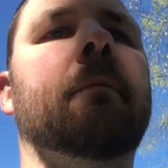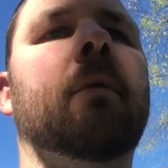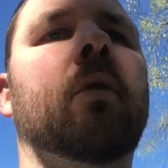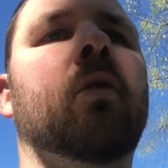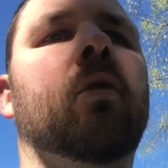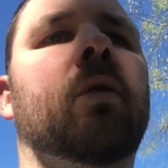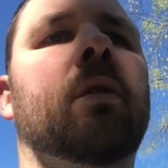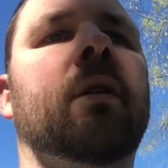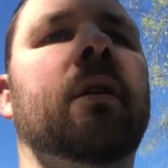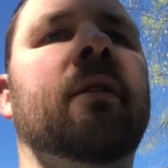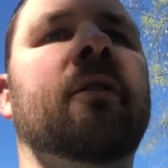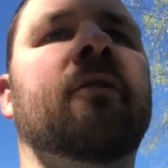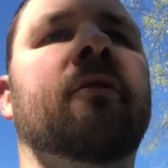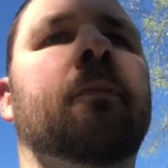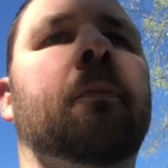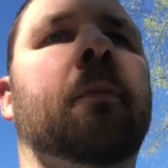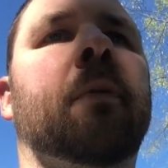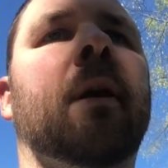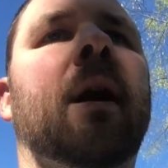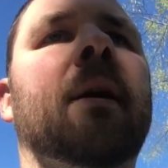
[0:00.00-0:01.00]
more of
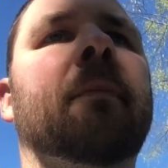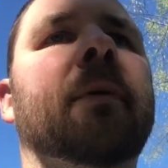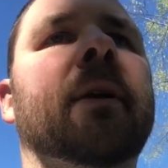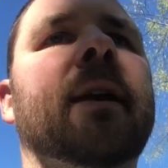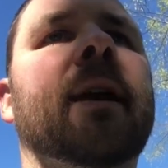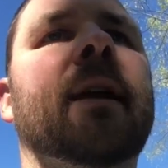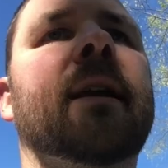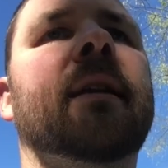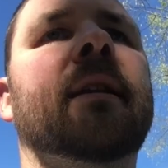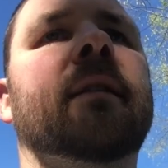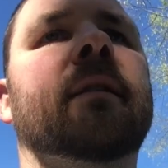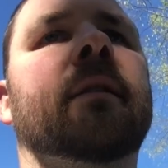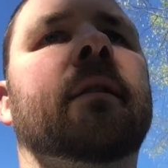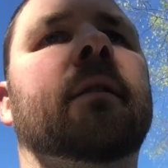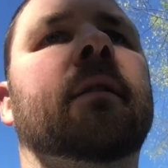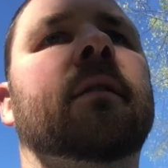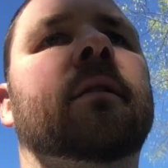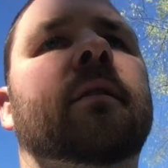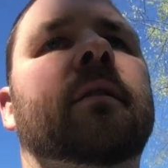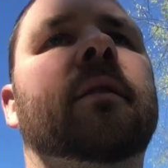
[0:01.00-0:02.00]
propagating
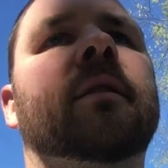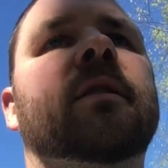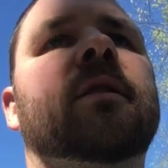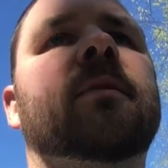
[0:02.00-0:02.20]
the